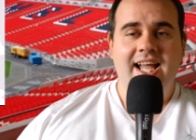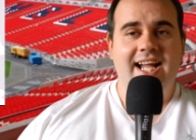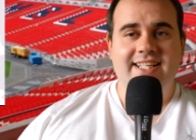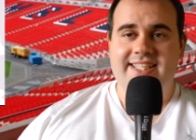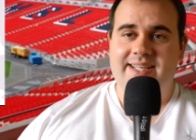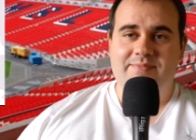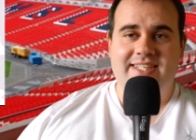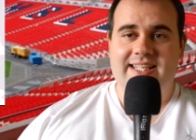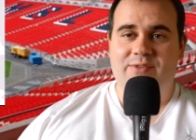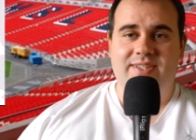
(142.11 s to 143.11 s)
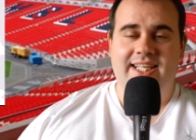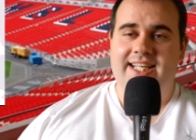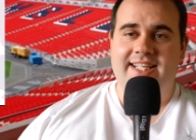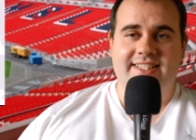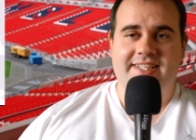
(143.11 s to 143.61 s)
And uh,
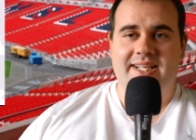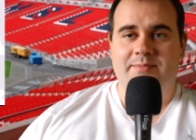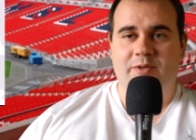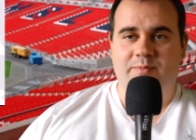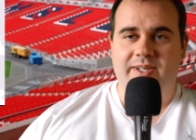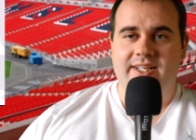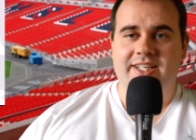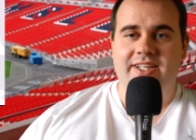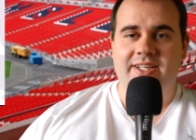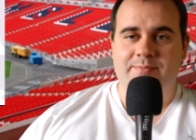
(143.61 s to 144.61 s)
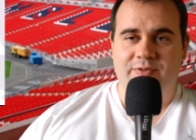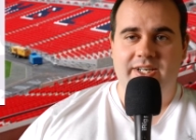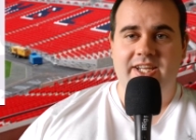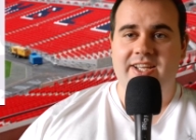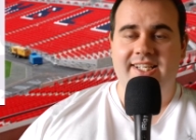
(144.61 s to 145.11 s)
Southgate had to take him off pretty,
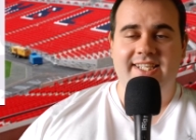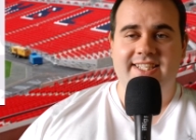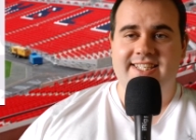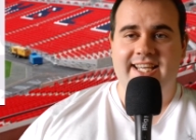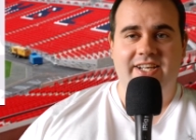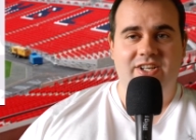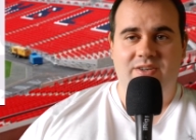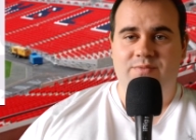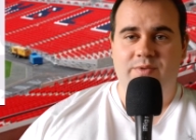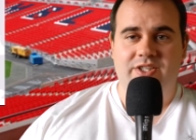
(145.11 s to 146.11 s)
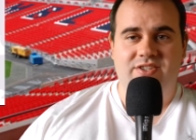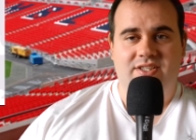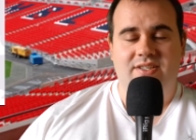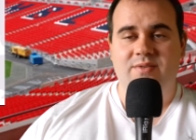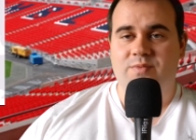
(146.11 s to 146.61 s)
pretty early in the second half,
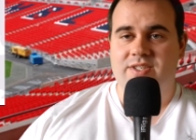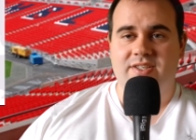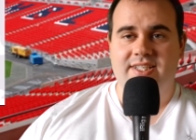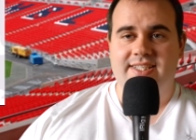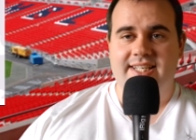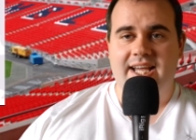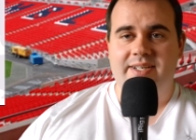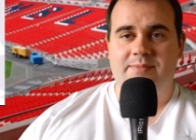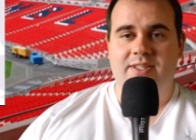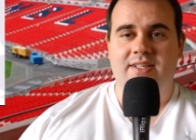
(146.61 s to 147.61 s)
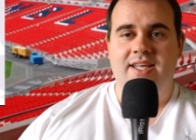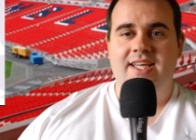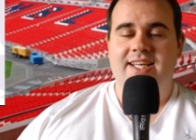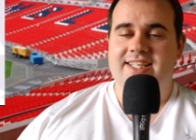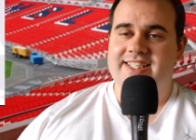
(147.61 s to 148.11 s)
which was understandable
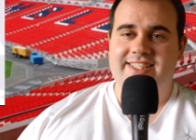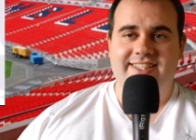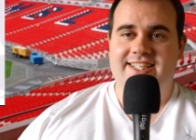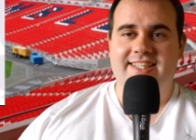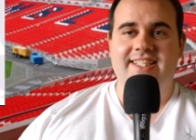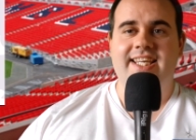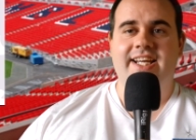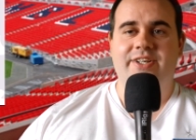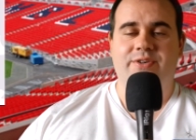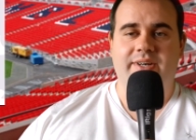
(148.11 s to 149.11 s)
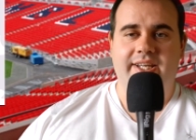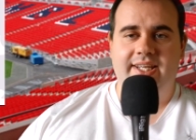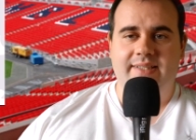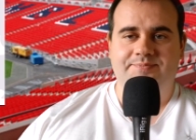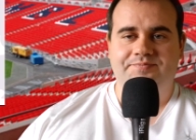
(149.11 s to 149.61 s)
because I just didn't think he had a great
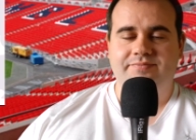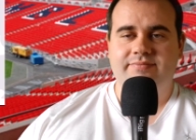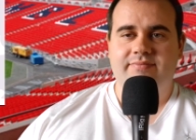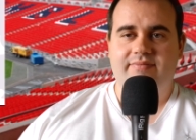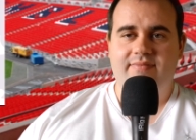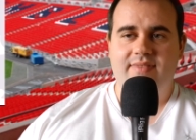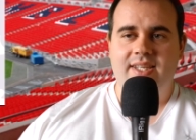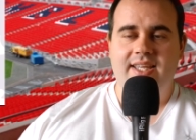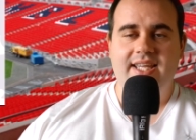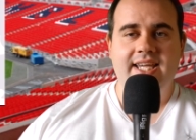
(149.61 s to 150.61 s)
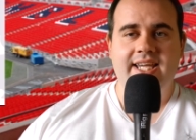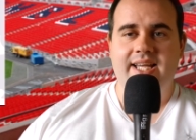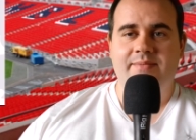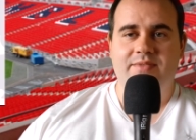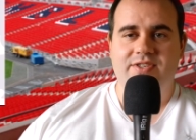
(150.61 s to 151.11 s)
game uh,
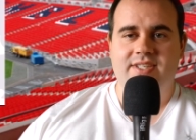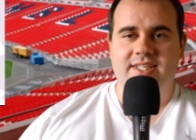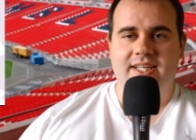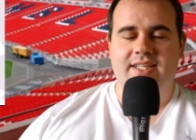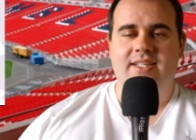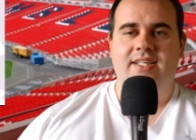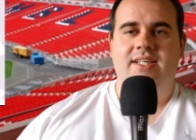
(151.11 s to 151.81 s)
I must say.